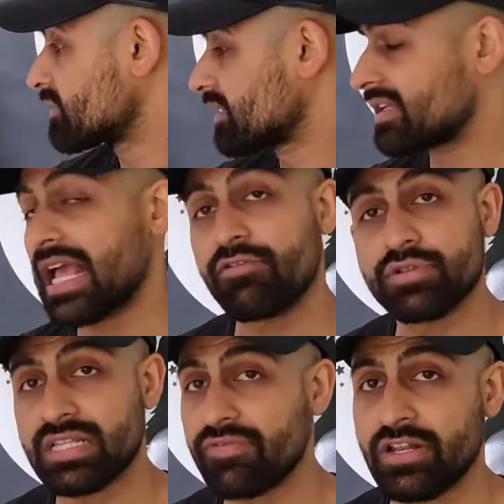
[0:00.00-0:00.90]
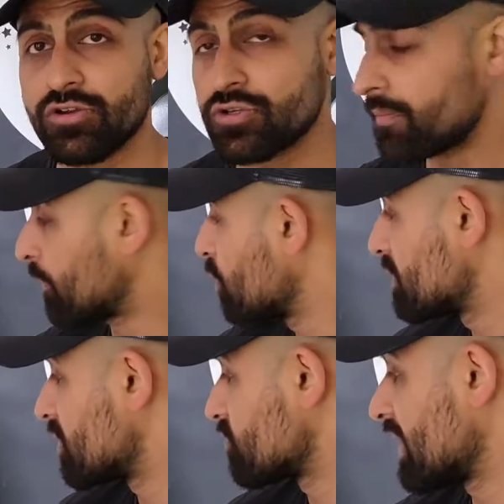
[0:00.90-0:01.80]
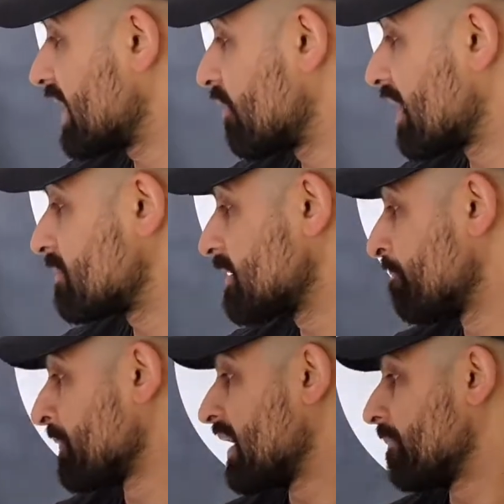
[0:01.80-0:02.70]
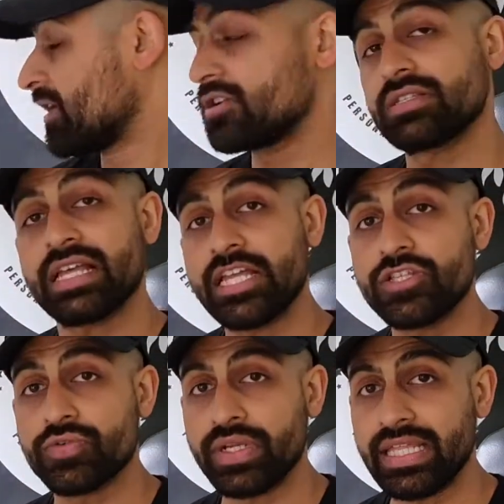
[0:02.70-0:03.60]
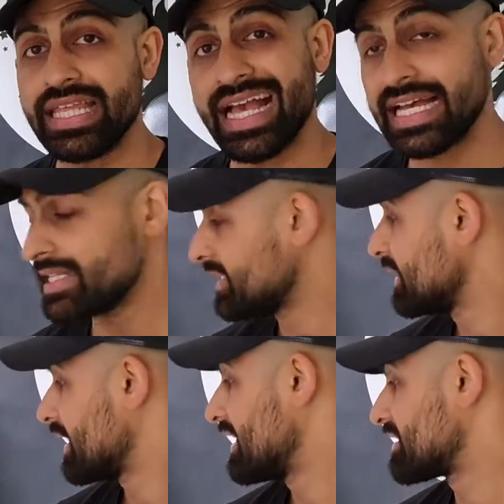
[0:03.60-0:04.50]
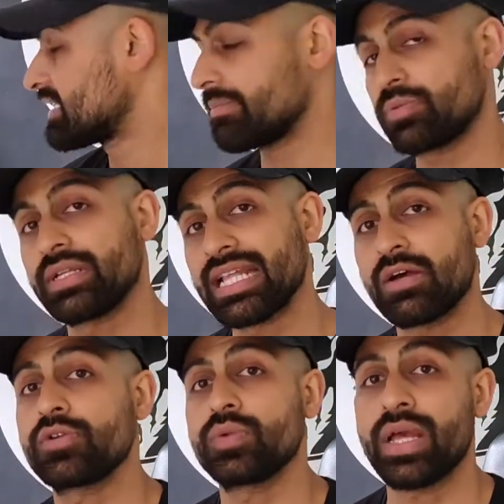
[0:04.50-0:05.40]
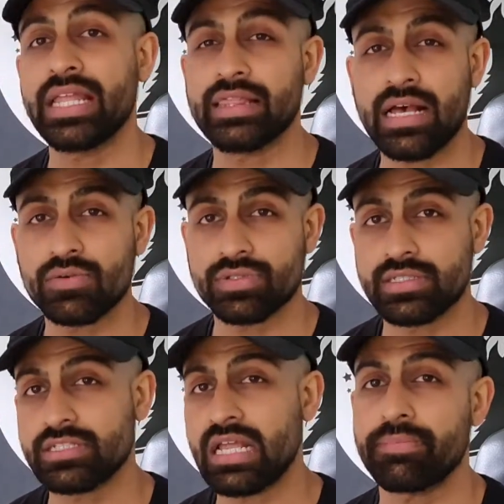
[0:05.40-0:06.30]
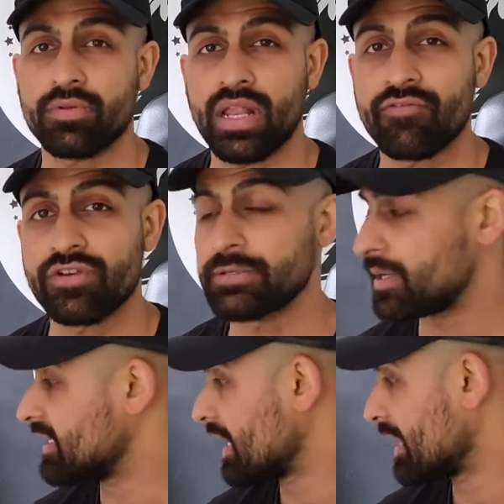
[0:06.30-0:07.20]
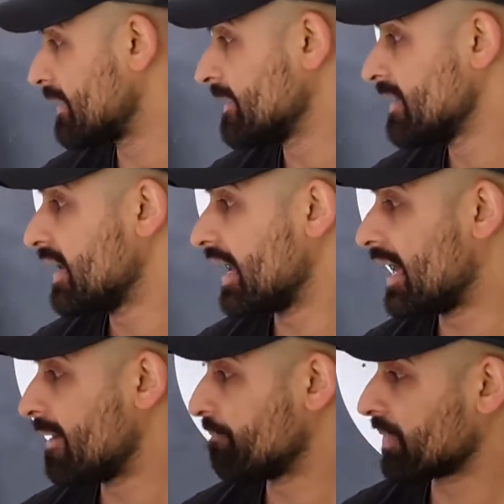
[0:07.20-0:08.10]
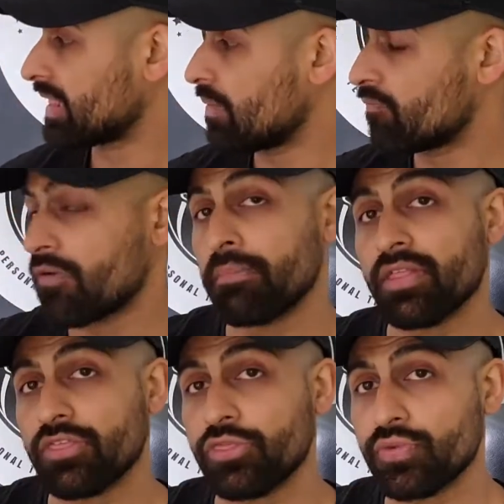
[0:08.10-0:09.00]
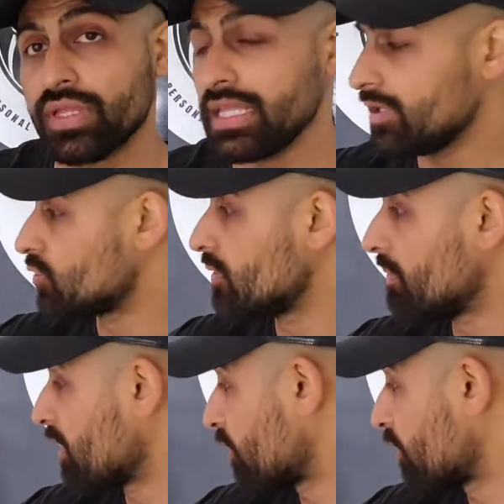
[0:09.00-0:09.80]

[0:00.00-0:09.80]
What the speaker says: Calories of 1700, protein 180 grams. But because of the injury he had, his steps went down to 8,000 steps on average per day. Then from month 3 to month